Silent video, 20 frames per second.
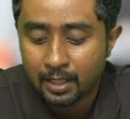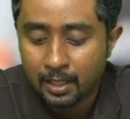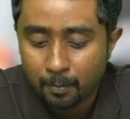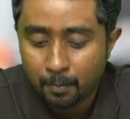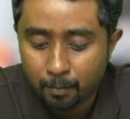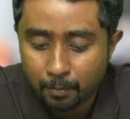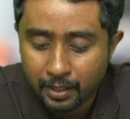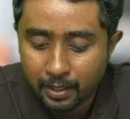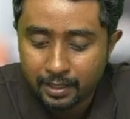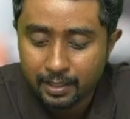
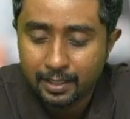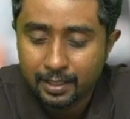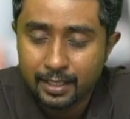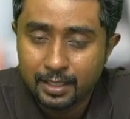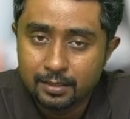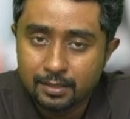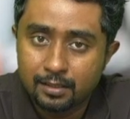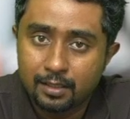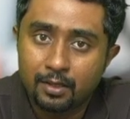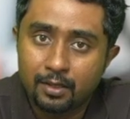but
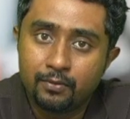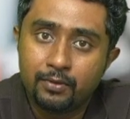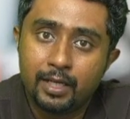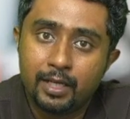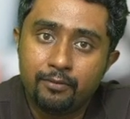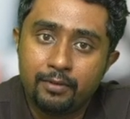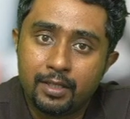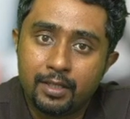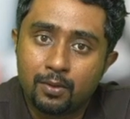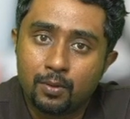instead of that
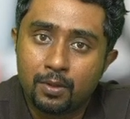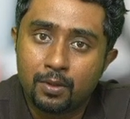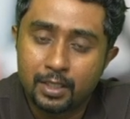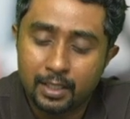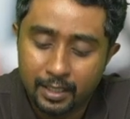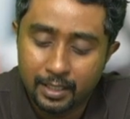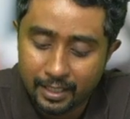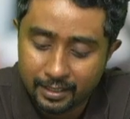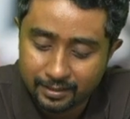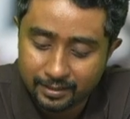we wrote it
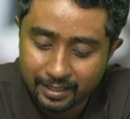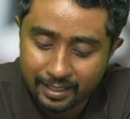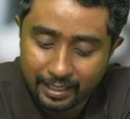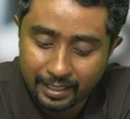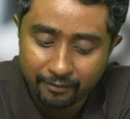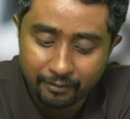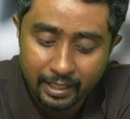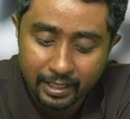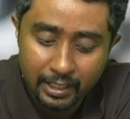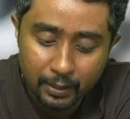as a
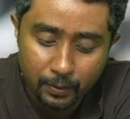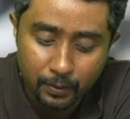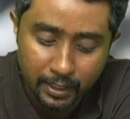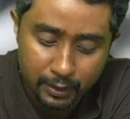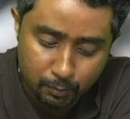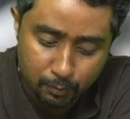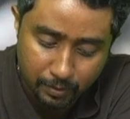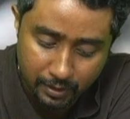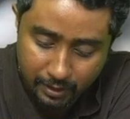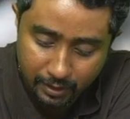revenue
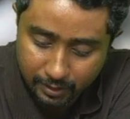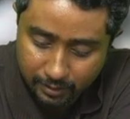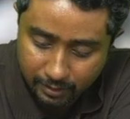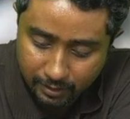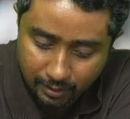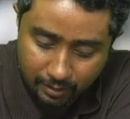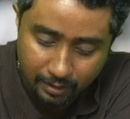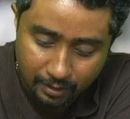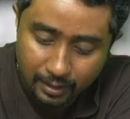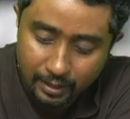
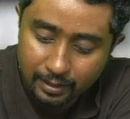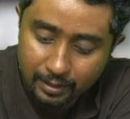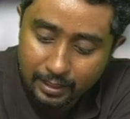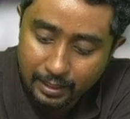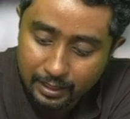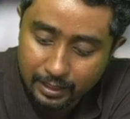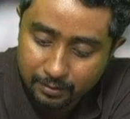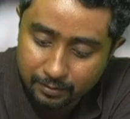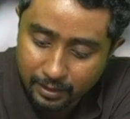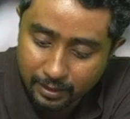expenditure. That
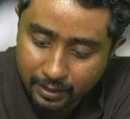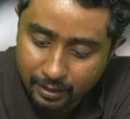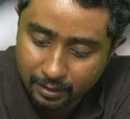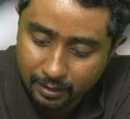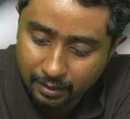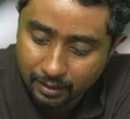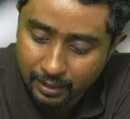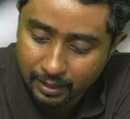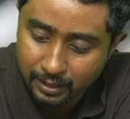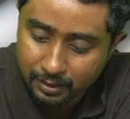is why,
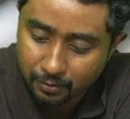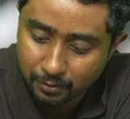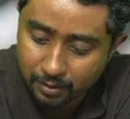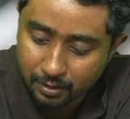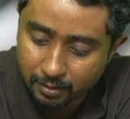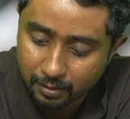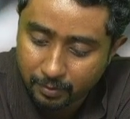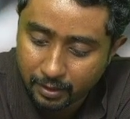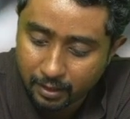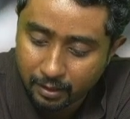that is what the
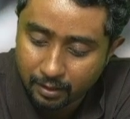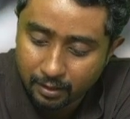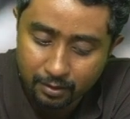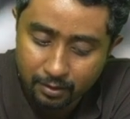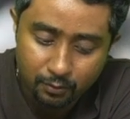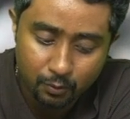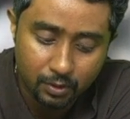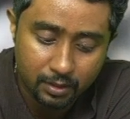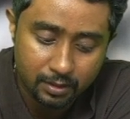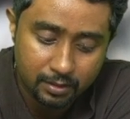meaning of
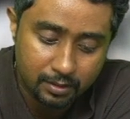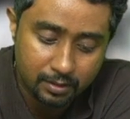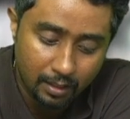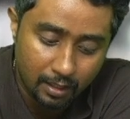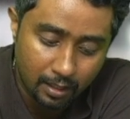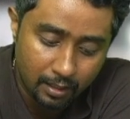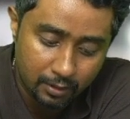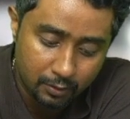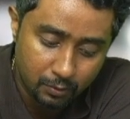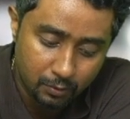was
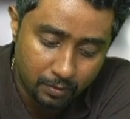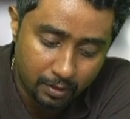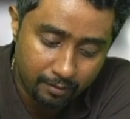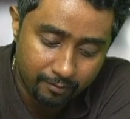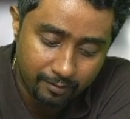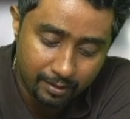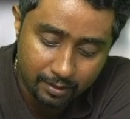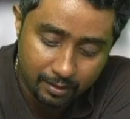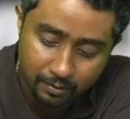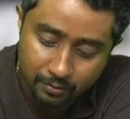charged to
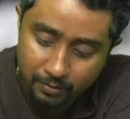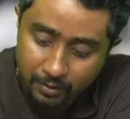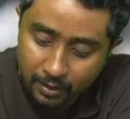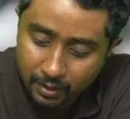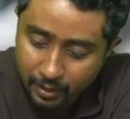revenue.